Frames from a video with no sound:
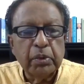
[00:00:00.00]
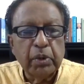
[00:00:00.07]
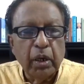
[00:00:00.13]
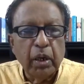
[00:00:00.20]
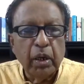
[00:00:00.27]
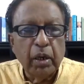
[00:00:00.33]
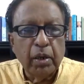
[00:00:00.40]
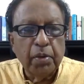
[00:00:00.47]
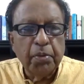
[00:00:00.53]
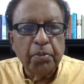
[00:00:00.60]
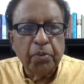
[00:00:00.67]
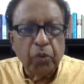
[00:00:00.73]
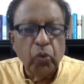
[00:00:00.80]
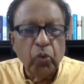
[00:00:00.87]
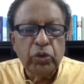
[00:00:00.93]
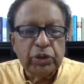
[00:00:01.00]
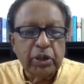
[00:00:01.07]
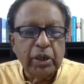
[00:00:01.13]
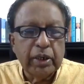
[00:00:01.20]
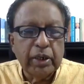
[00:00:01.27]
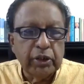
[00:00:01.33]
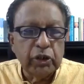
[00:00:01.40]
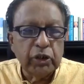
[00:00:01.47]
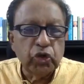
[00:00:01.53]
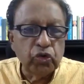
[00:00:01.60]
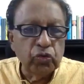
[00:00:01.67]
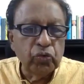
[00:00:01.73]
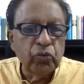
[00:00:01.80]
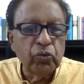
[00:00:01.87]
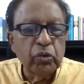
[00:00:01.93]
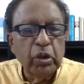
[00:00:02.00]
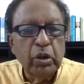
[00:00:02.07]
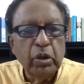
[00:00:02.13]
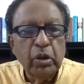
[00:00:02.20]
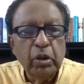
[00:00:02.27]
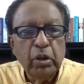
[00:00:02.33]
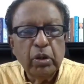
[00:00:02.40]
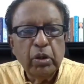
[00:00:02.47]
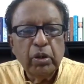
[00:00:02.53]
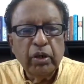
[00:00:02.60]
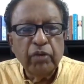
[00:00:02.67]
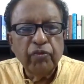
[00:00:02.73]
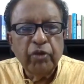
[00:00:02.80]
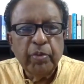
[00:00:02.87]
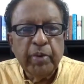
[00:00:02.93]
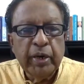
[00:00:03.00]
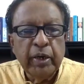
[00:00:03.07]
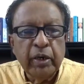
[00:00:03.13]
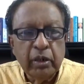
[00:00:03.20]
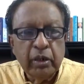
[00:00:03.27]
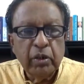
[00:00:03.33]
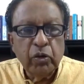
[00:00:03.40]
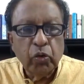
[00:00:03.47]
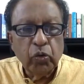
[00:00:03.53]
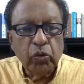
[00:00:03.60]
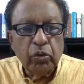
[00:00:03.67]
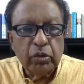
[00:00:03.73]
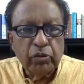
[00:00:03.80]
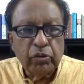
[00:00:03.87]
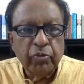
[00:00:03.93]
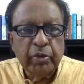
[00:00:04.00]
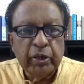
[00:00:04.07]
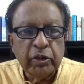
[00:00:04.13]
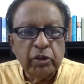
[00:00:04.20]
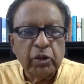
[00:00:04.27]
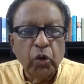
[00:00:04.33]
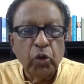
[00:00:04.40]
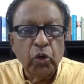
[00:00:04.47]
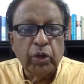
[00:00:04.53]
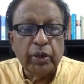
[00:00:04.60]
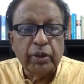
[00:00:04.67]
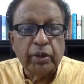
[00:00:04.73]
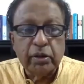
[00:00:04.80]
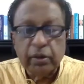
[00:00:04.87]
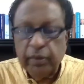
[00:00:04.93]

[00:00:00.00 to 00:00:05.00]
uh, rules relating to uh, women women's clothing.